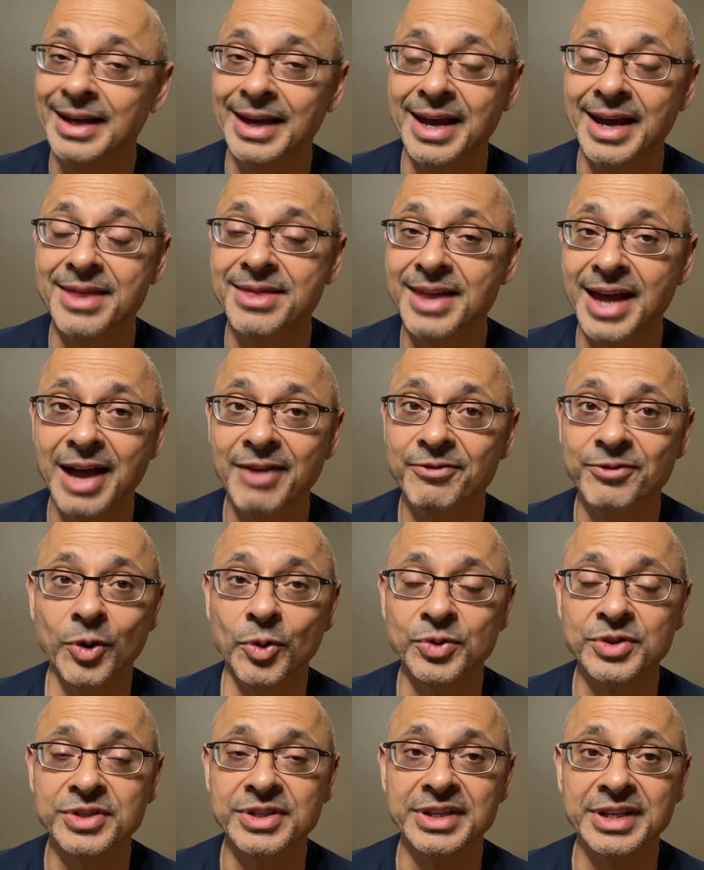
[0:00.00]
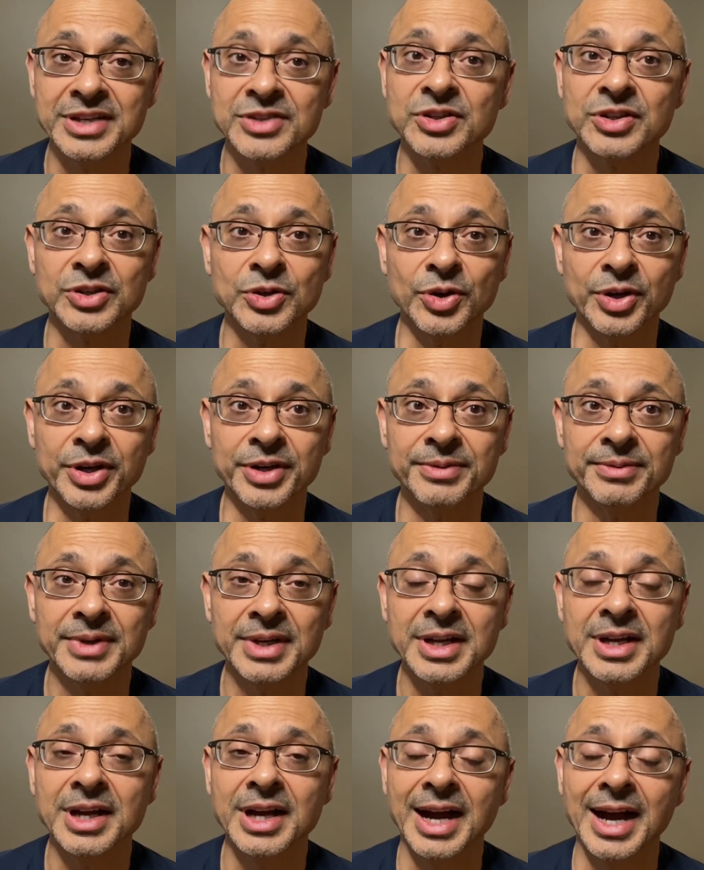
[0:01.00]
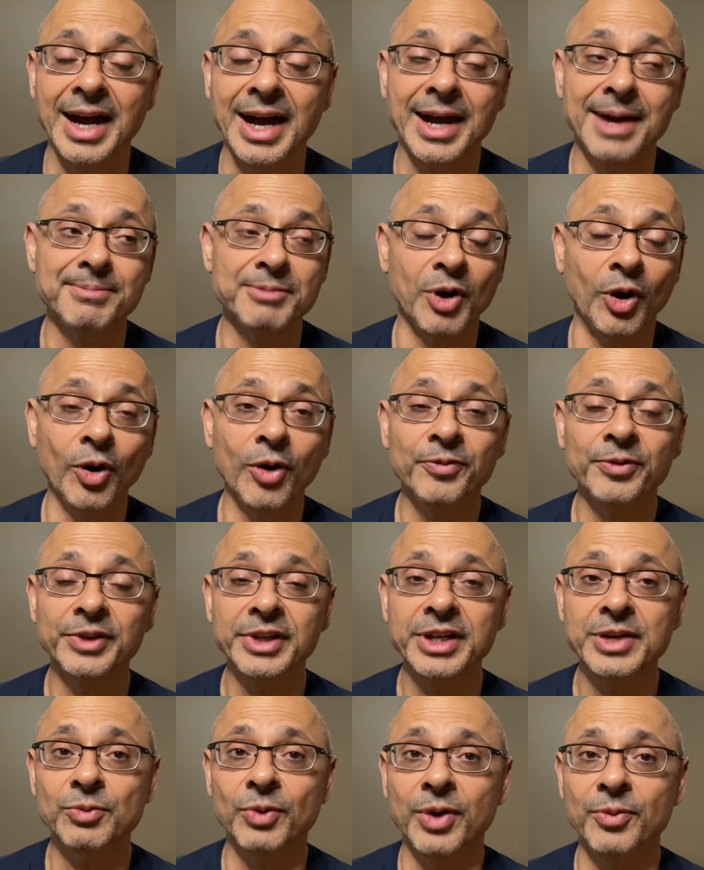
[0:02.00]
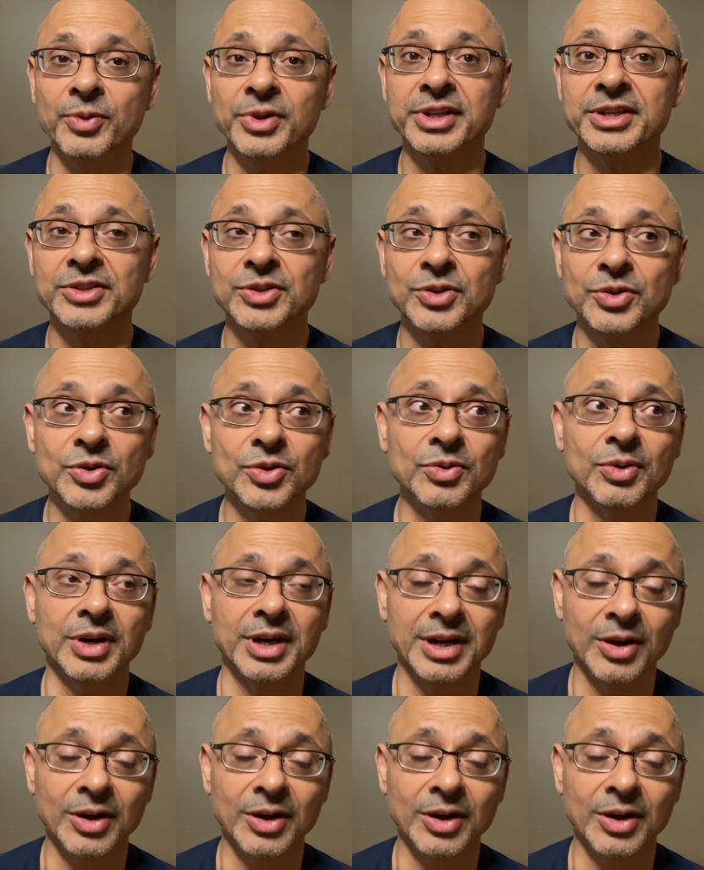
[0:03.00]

And that, folks, isn't good. Um, hopefully, what will it do?